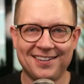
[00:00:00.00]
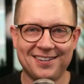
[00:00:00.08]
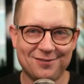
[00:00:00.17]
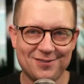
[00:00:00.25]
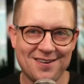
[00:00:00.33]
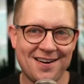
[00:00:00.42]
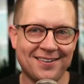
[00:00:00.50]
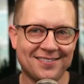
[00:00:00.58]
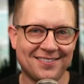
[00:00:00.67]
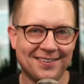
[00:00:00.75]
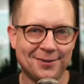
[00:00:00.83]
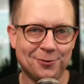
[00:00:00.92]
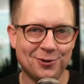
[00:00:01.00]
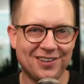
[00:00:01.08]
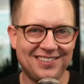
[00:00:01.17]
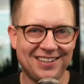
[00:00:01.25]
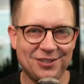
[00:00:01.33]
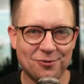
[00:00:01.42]
And if not, we'll
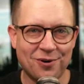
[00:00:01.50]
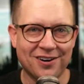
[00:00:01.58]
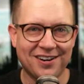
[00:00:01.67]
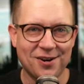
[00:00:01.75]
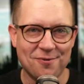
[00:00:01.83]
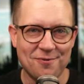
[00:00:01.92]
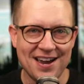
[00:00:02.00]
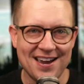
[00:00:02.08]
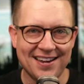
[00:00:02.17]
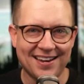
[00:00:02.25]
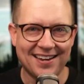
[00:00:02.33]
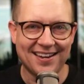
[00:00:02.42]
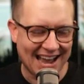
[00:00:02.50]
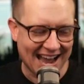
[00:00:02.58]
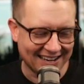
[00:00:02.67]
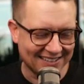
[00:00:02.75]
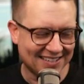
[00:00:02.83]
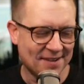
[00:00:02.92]
continue working away
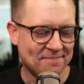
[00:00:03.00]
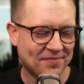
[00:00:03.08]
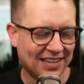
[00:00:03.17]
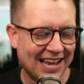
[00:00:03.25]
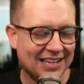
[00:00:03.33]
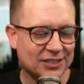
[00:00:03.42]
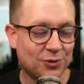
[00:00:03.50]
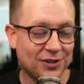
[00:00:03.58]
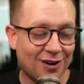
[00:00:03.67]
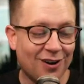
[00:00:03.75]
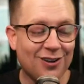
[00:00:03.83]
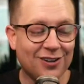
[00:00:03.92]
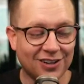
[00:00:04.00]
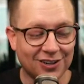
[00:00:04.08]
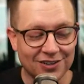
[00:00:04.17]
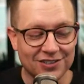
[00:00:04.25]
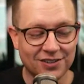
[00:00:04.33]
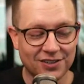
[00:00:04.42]
at it as we all
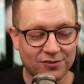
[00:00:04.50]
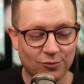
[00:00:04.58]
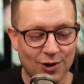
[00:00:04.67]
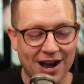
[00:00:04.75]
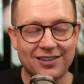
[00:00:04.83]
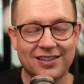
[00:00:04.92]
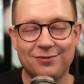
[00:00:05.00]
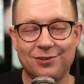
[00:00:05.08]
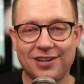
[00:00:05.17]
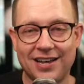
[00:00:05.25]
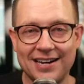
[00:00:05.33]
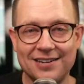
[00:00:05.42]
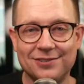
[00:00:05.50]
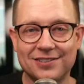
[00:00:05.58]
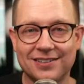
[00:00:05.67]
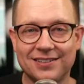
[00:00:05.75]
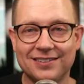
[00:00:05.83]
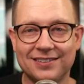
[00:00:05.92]
learn to live wow level lives